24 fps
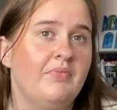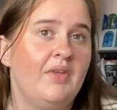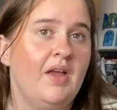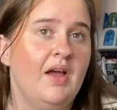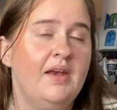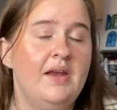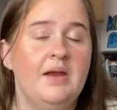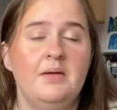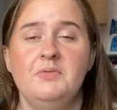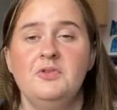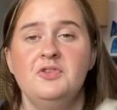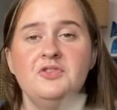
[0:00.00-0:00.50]

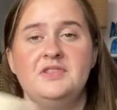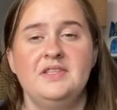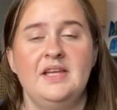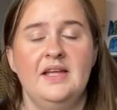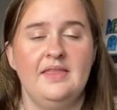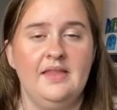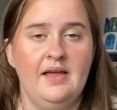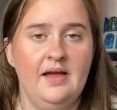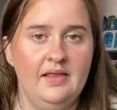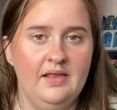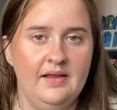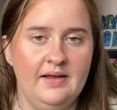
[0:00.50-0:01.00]
And I'm not saying
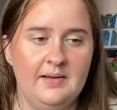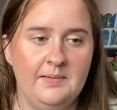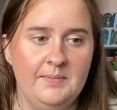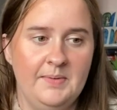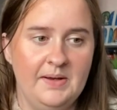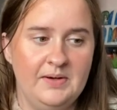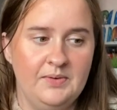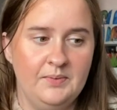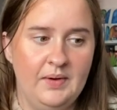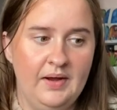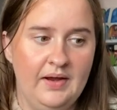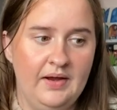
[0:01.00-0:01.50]
that in like a
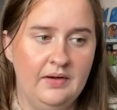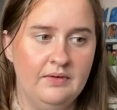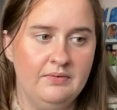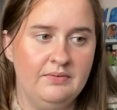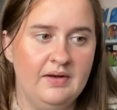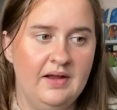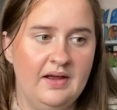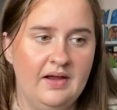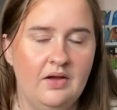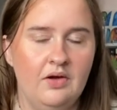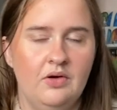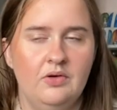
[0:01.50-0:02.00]
bad way of
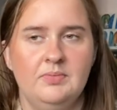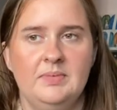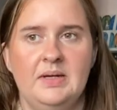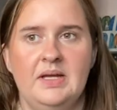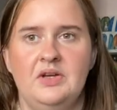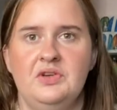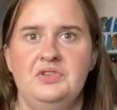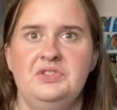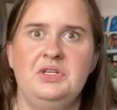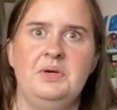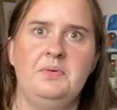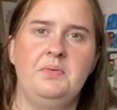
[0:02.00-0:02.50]
like, oh my
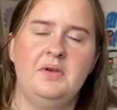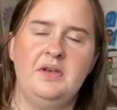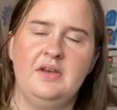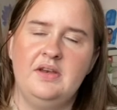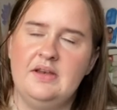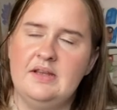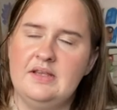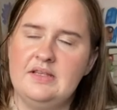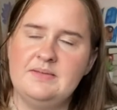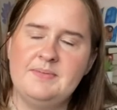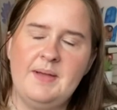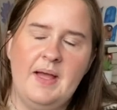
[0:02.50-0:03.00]
god, I wouldn't
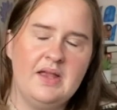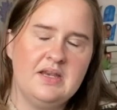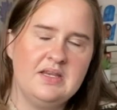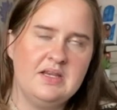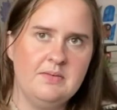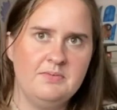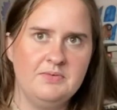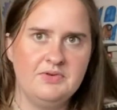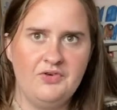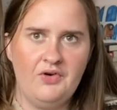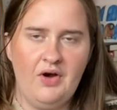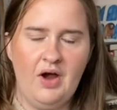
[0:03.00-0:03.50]
expect
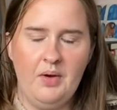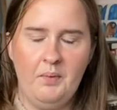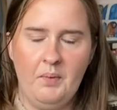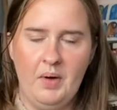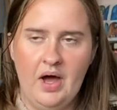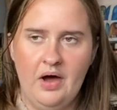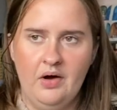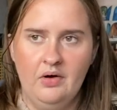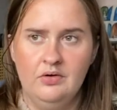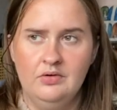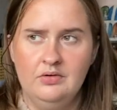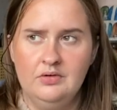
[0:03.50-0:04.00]
him to write
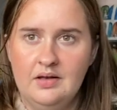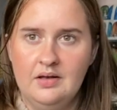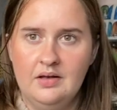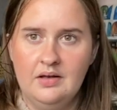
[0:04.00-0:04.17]
well.